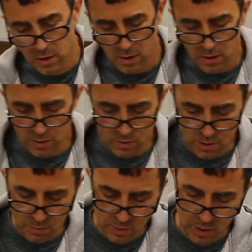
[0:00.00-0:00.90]
you can do
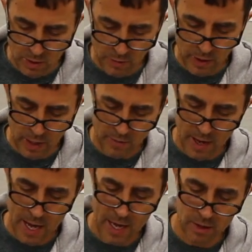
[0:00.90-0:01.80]
something on there. If I can have a
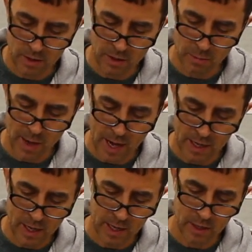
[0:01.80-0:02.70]
handle on the
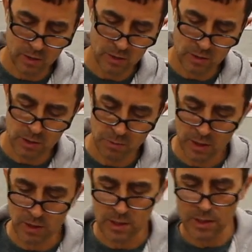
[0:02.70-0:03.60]
back, I can only do something
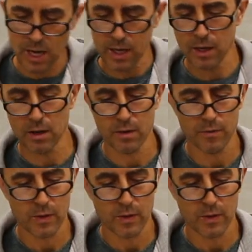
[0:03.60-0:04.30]
on the side here.